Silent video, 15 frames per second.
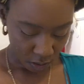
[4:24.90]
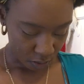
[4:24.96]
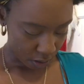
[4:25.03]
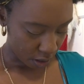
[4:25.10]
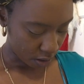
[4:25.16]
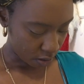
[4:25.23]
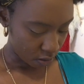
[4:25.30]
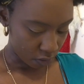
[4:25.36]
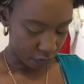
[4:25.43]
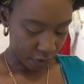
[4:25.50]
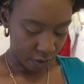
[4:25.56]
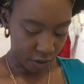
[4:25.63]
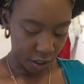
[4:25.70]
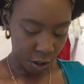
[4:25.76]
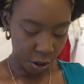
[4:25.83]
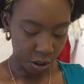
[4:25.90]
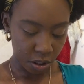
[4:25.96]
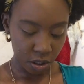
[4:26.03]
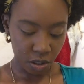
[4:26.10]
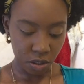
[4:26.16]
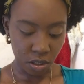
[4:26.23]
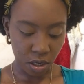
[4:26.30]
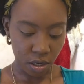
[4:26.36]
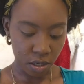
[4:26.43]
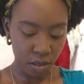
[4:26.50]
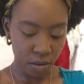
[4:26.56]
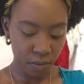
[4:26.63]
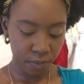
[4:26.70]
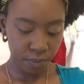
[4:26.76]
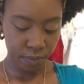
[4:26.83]
Okay, so foundation is
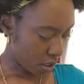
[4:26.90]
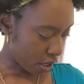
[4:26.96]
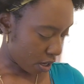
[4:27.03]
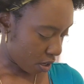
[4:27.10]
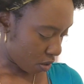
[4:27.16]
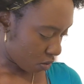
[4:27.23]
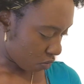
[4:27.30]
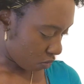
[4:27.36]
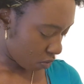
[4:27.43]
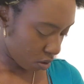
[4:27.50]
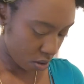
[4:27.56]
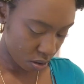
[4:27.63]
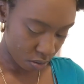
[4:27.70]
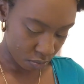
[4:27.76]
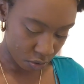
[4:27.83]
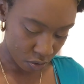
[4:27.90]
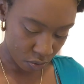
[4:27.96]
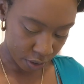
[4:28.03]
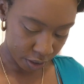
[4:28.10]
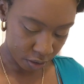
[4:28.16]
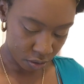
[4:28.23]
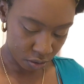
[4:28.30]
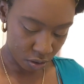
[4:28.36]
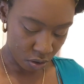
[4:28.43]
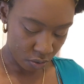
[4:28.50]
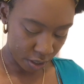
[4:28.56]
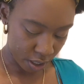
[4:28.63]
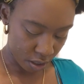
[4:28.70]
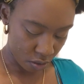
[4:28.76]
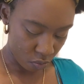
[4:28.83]
done. Now I'm going to go
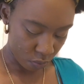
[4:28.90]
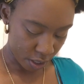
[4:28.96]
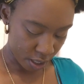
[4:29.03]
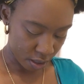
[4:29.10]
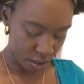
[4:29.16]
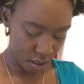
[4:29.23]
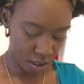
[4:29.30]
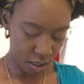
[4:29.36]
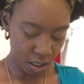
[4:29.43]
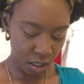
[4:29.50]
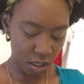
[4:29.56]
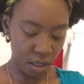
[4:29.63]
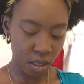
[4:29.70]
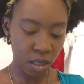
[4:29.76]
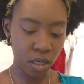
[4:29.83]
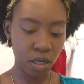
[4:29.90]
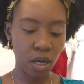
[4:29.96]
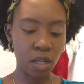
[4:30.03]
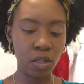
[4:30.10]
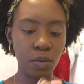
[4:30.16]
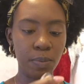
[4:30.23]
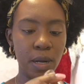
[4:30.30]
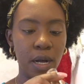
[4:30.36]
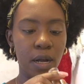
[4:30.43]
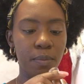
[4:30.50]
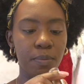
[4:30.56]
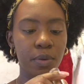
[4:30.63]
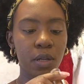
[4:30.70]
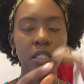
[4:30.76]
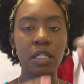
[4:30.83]
in with the
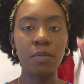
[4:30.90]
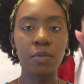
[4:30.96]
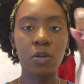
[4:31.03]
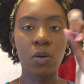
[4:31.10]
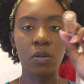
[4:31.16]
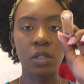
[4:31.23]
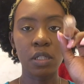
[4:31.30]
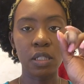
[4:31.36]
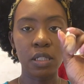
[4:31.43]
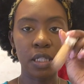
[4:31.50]
ColourPop Deep Golden